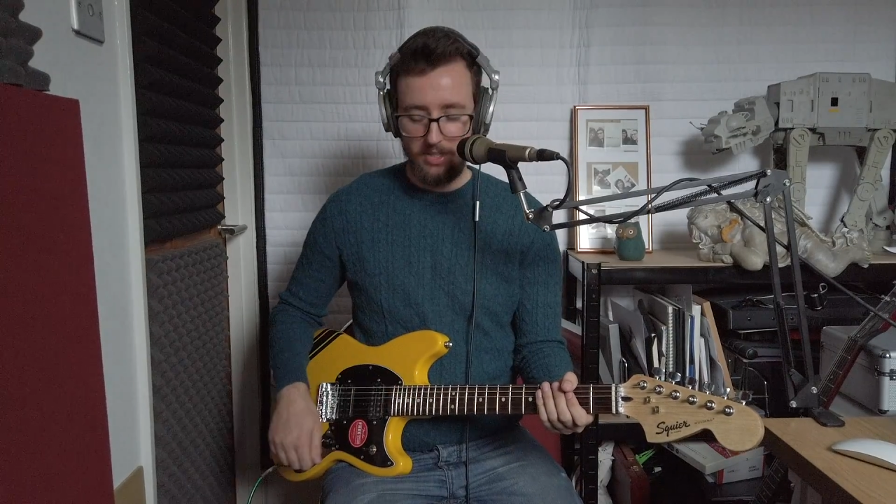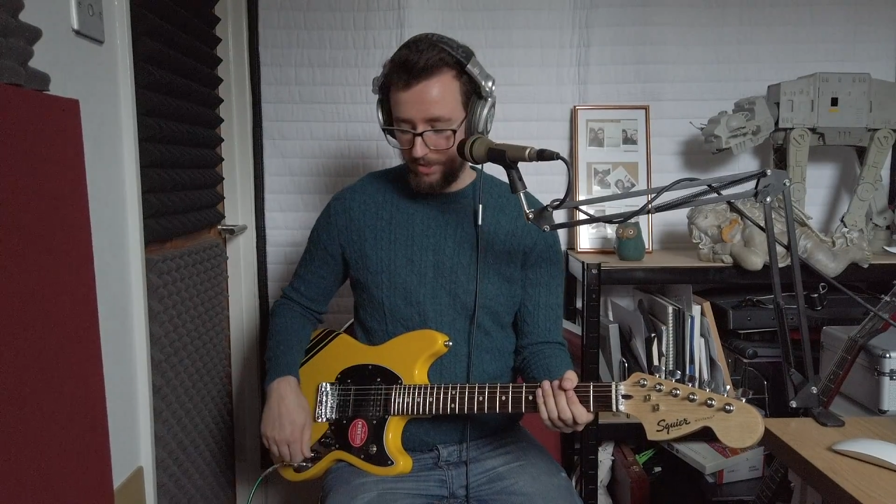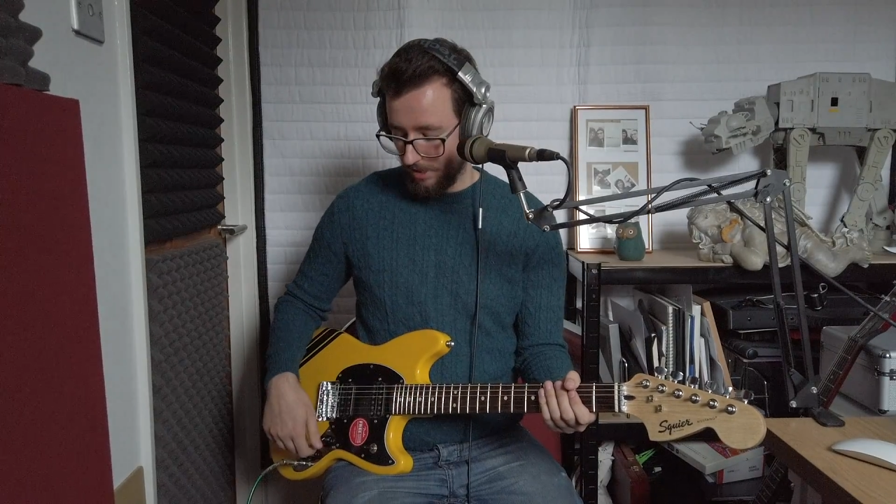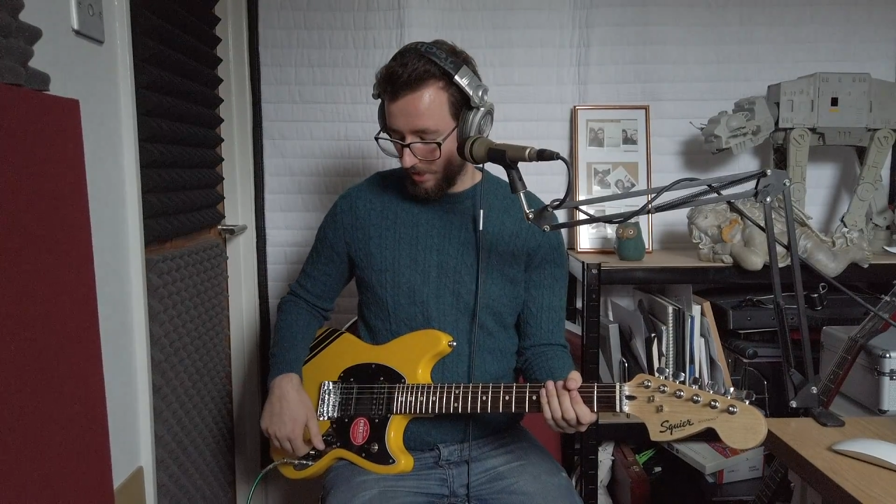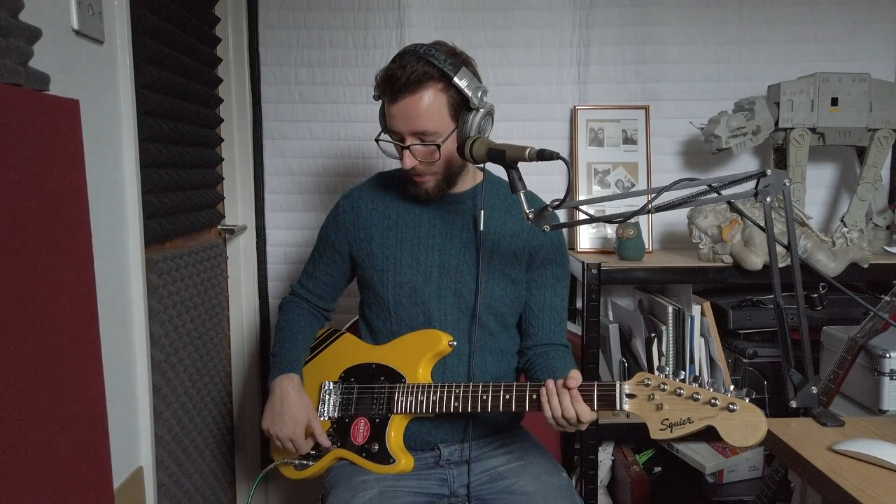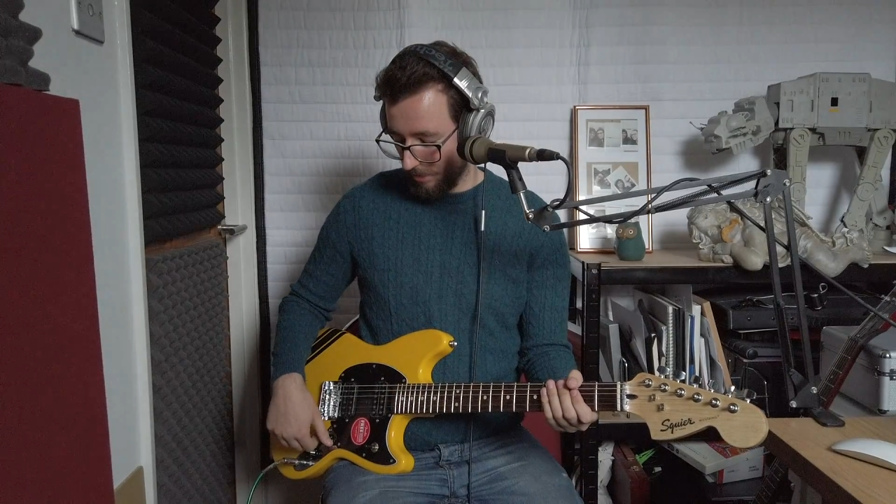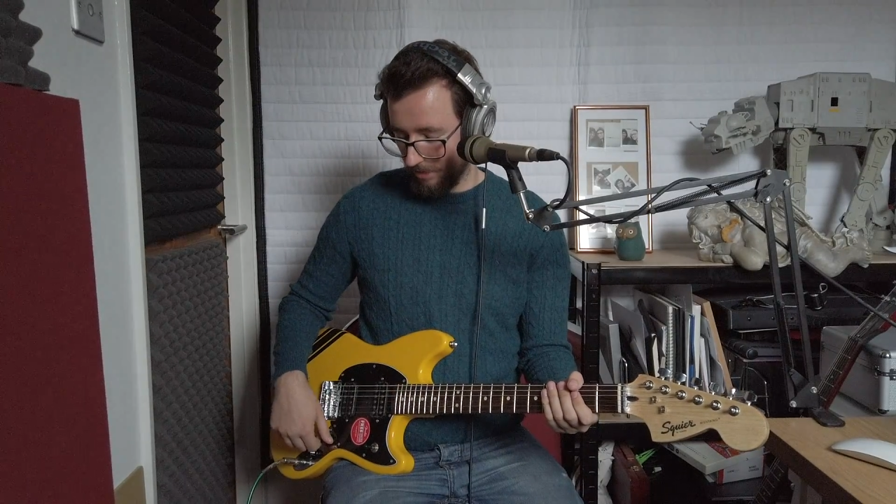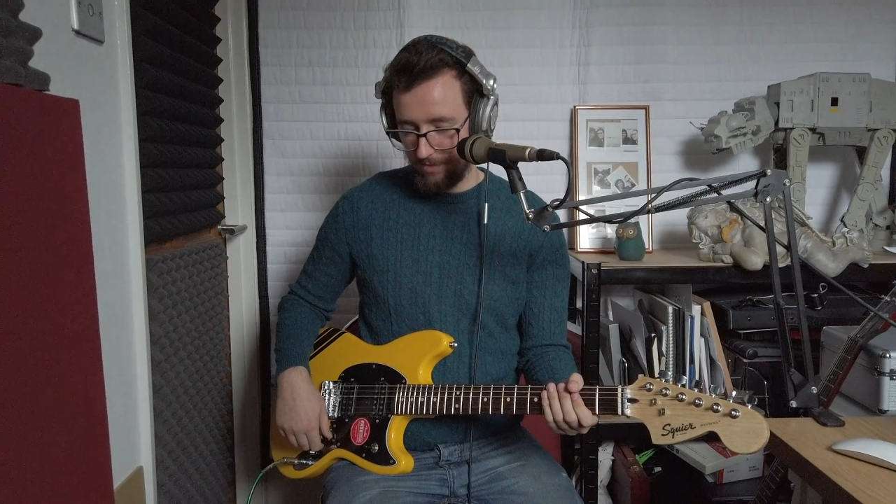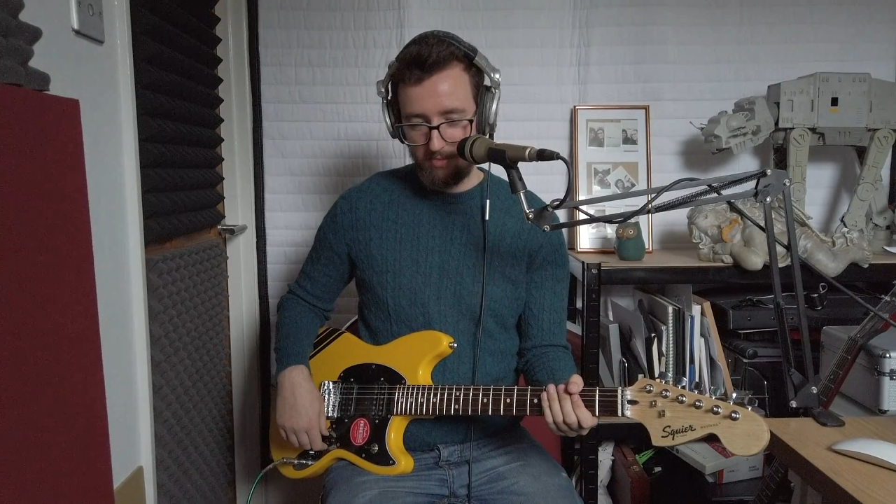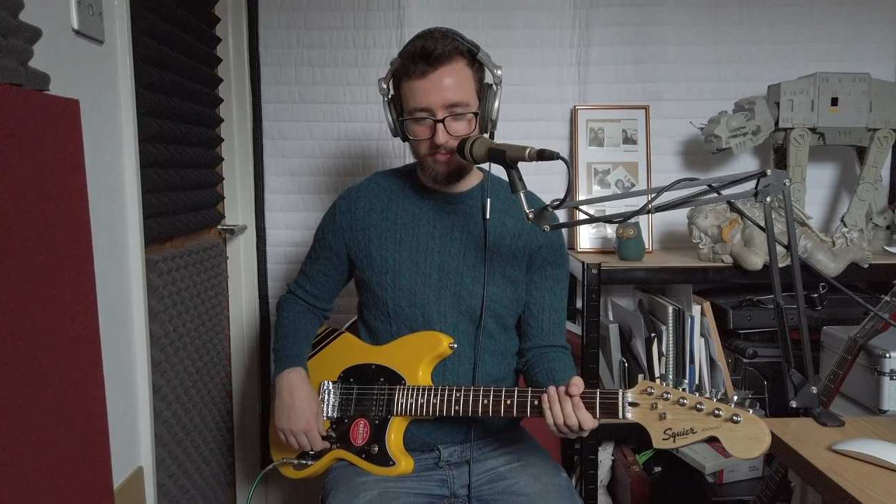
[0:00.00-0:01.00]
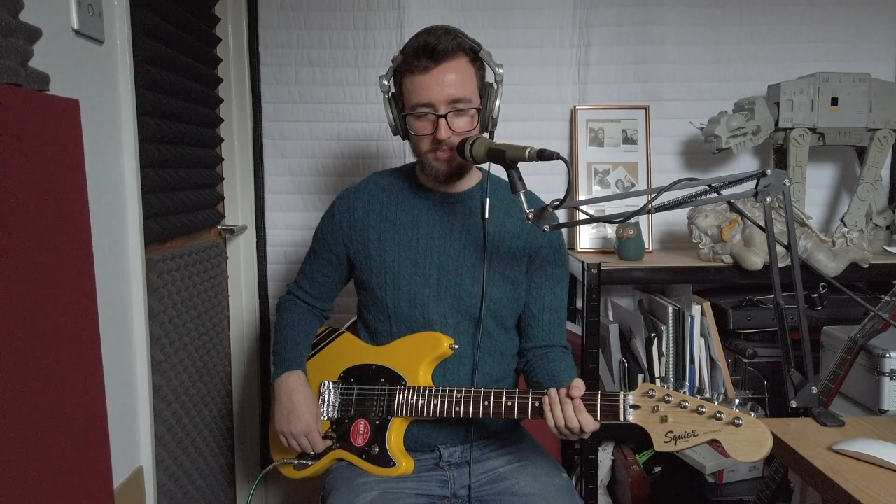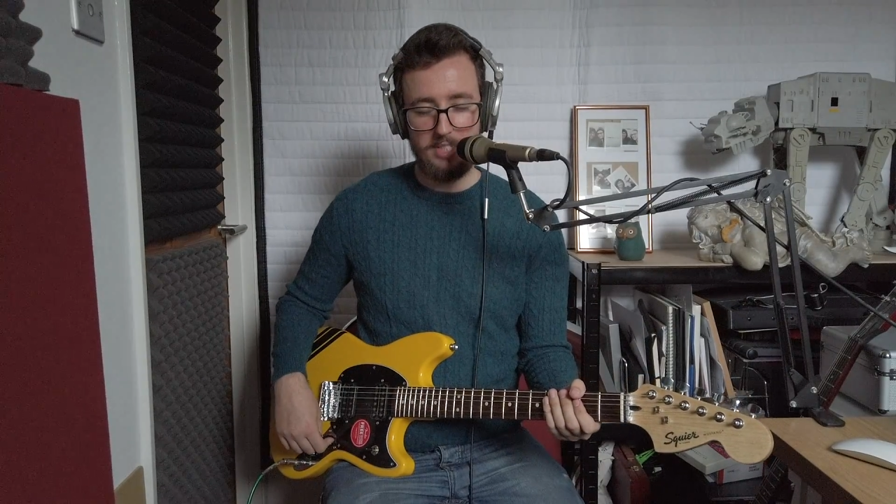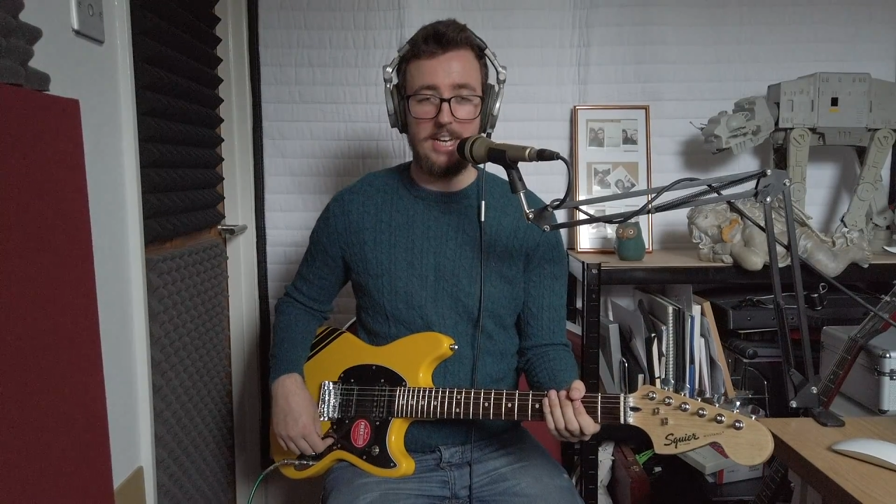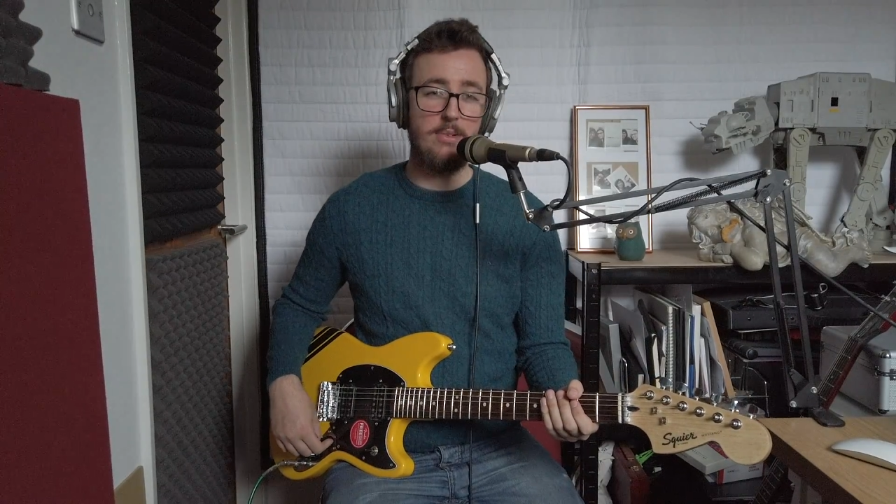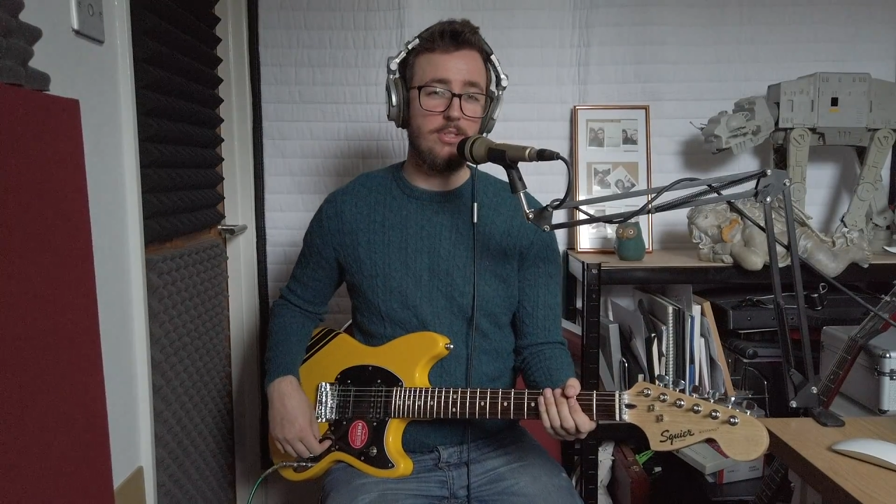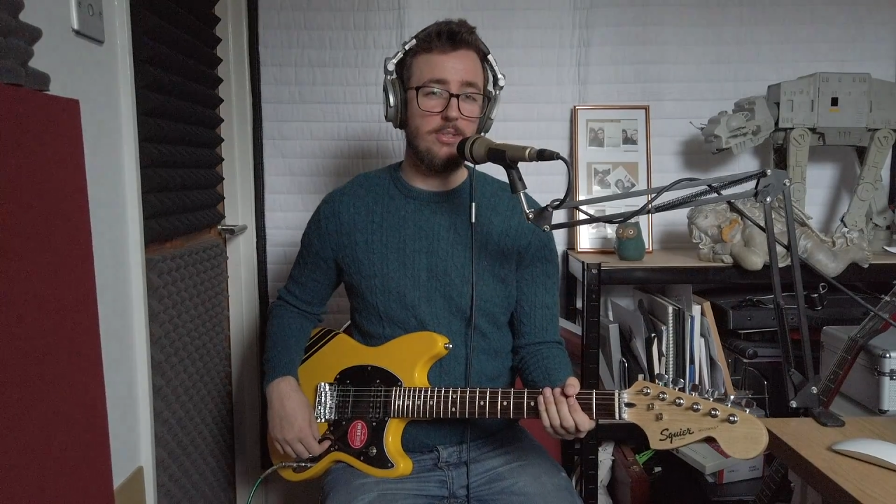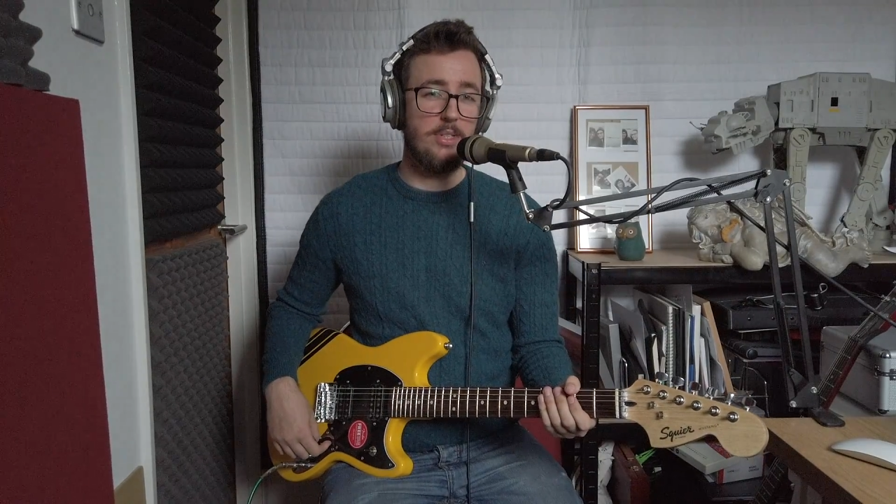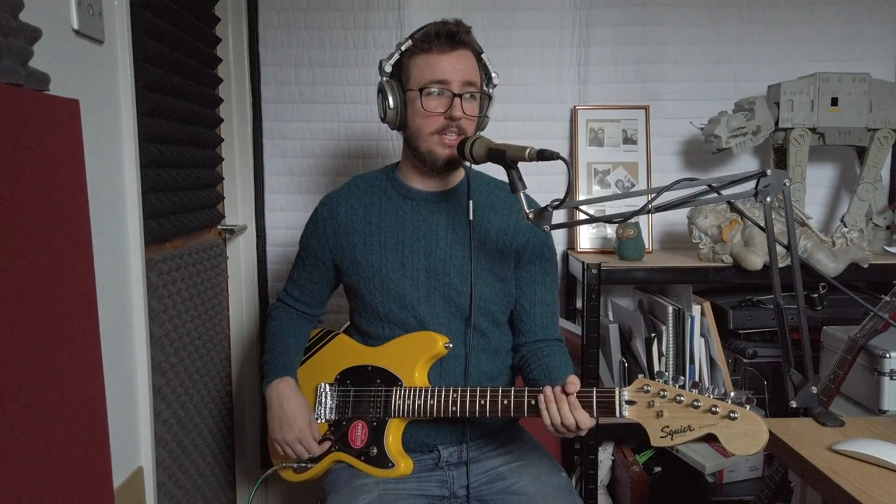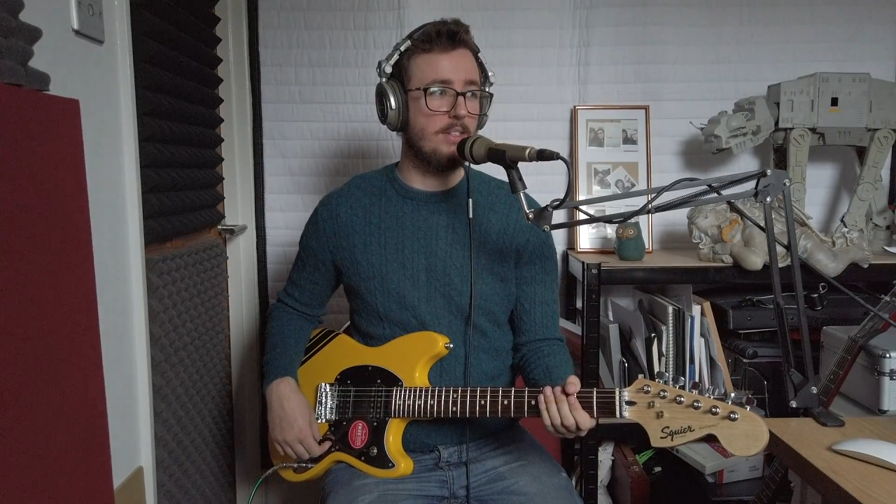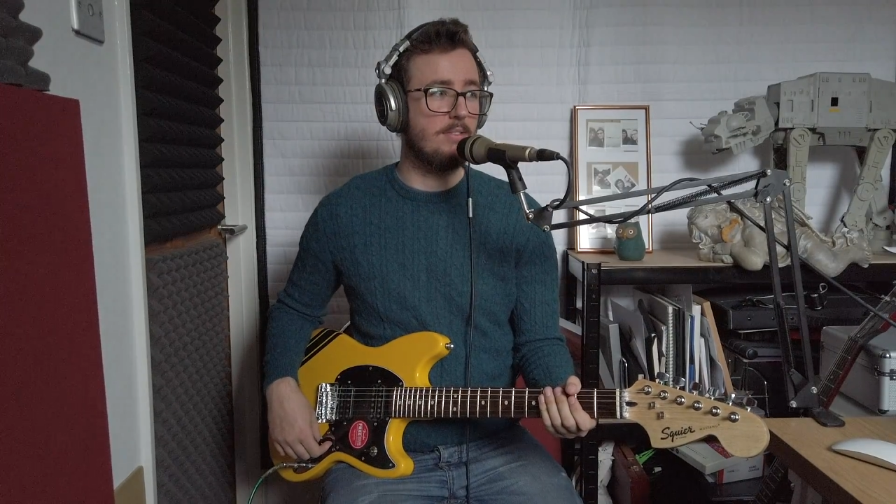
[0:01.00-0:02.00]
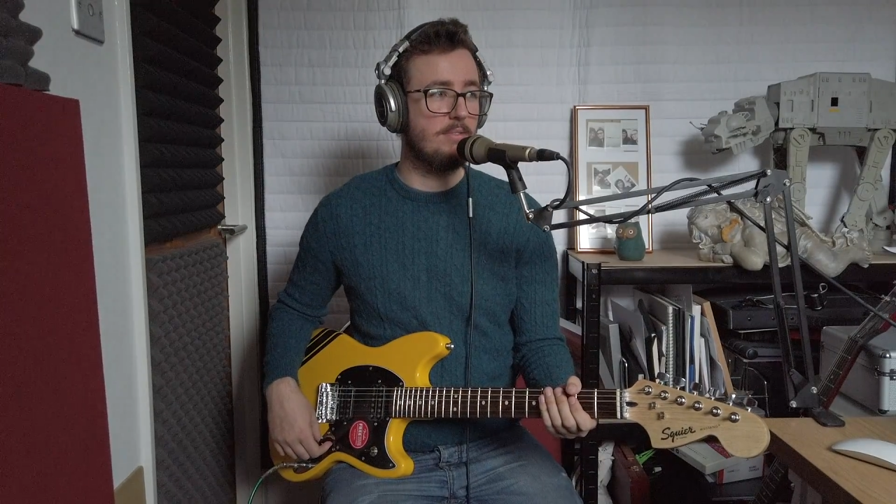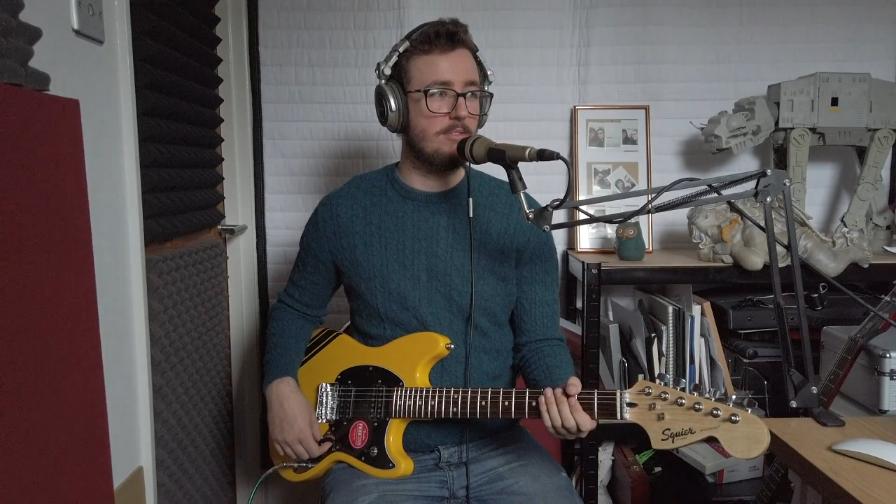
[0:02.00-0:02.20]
so down tuning